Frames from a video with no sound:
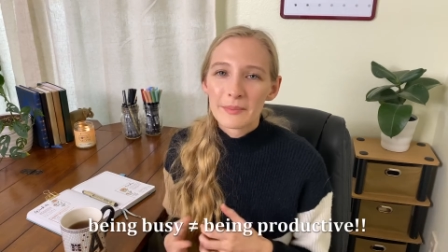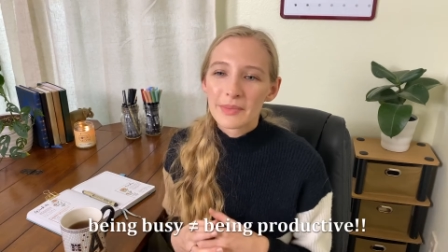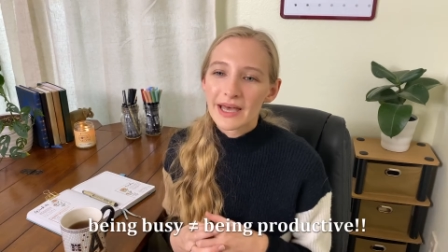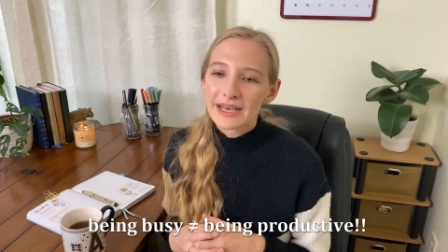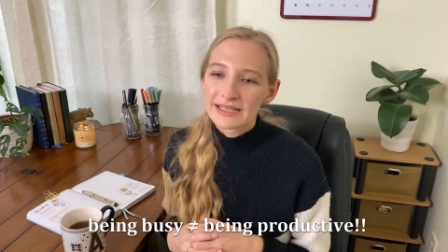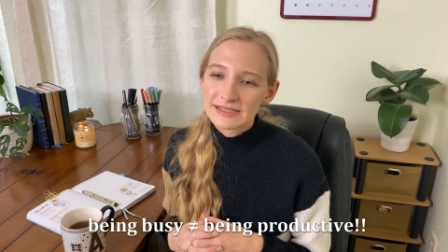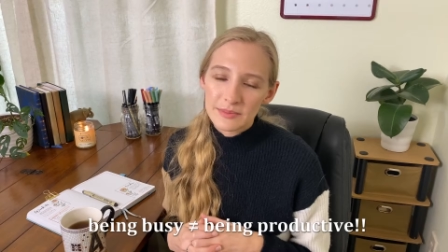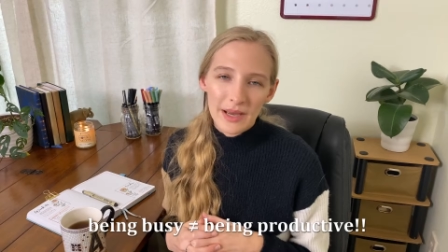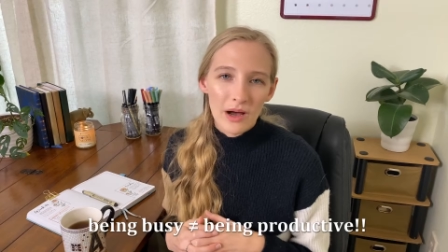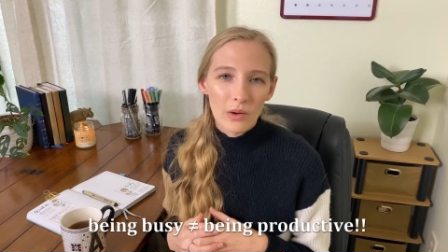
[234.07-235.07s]
but it's
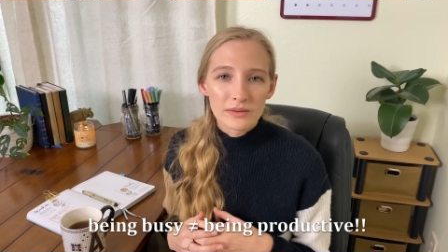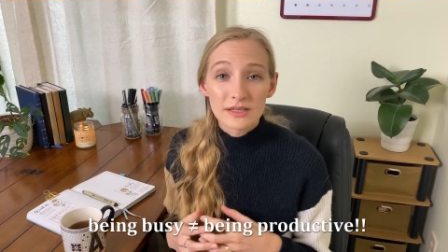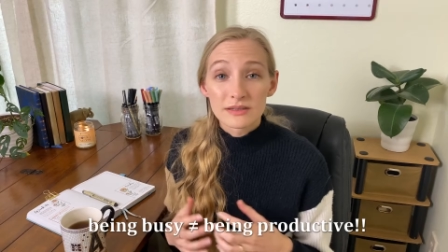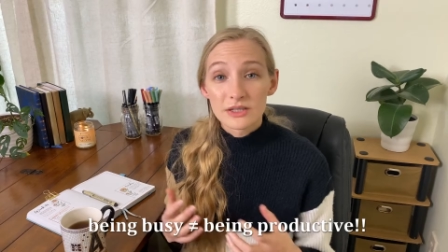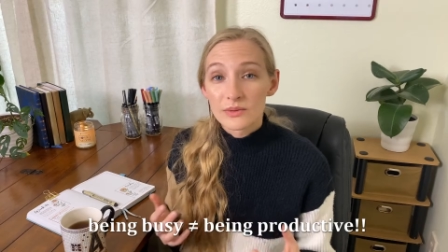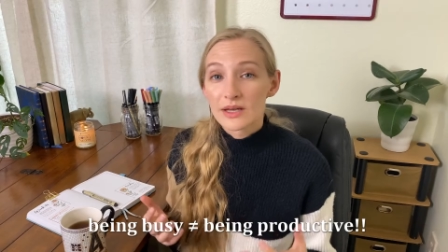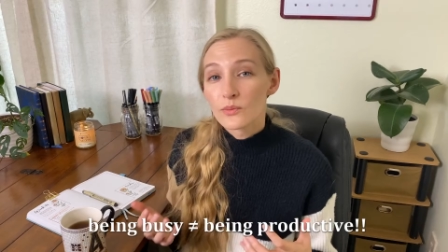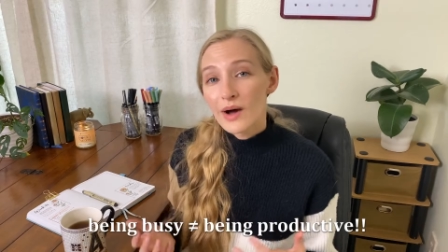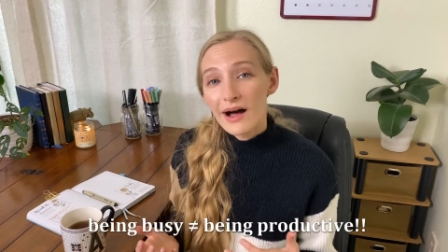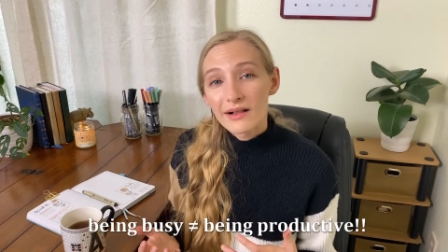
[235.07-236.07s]
about doing
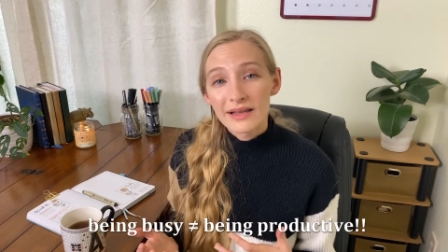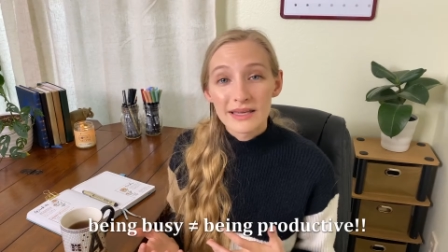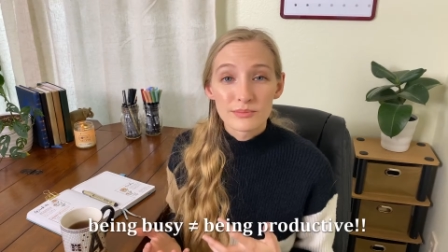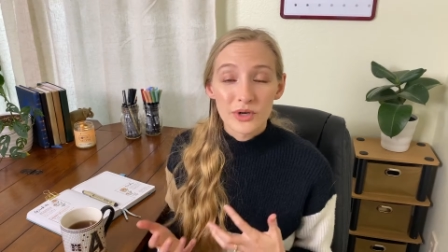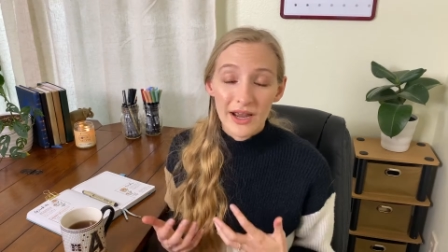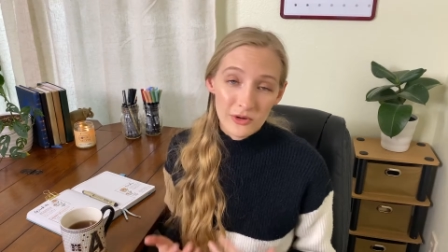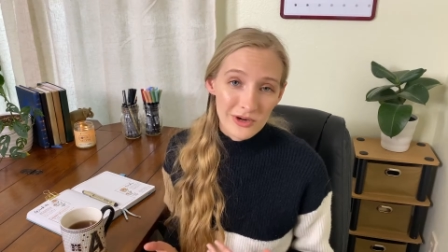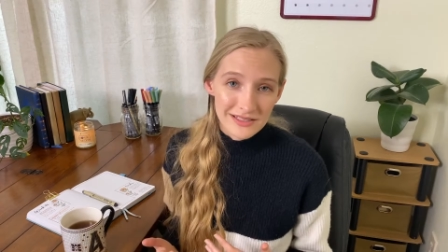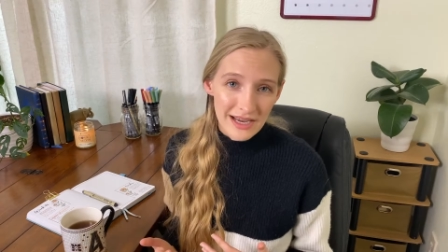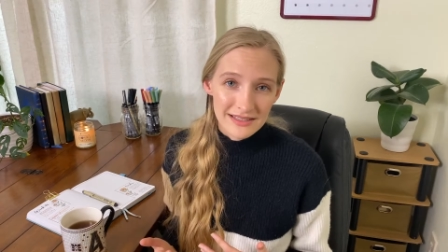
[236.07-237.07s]
well and
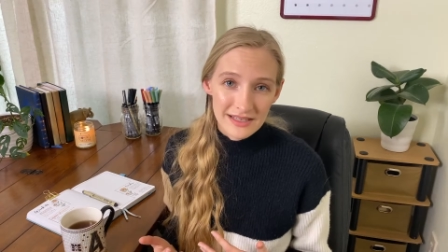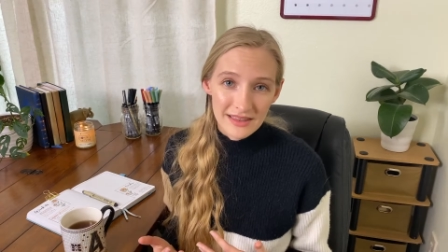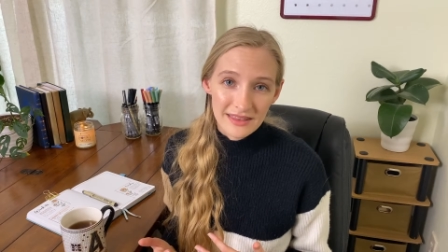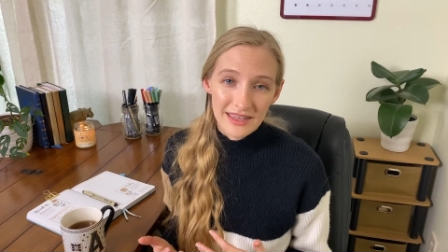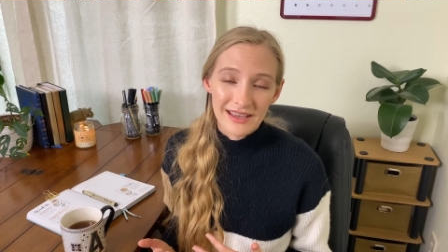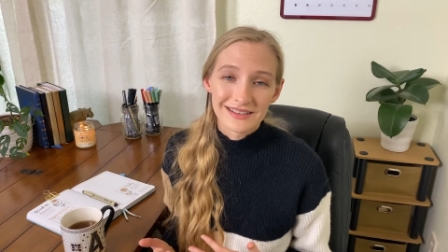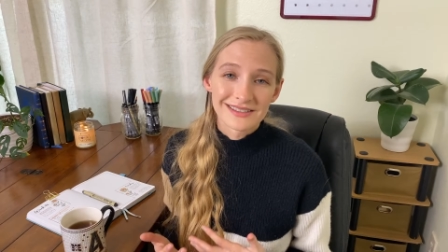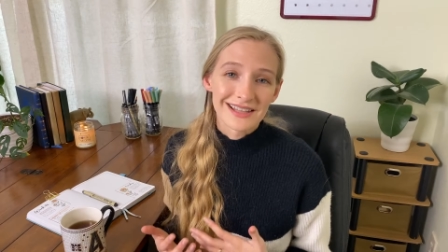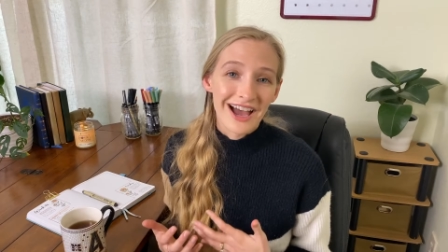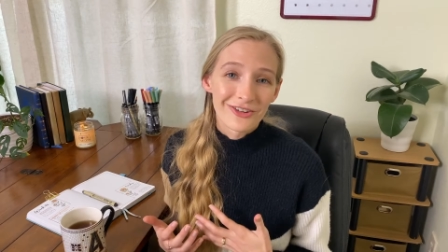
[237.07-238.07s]
prioritizing the things
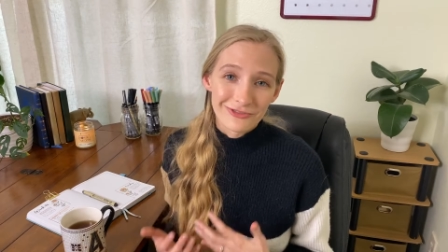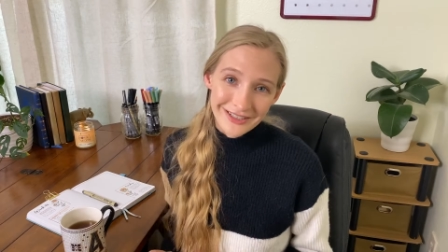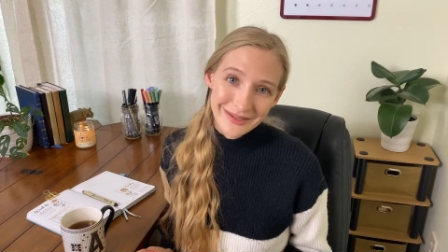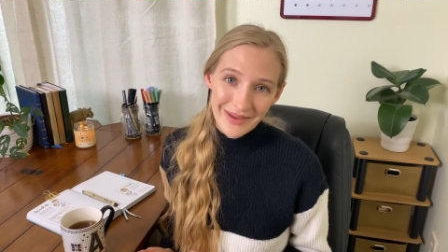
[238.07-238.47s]
that really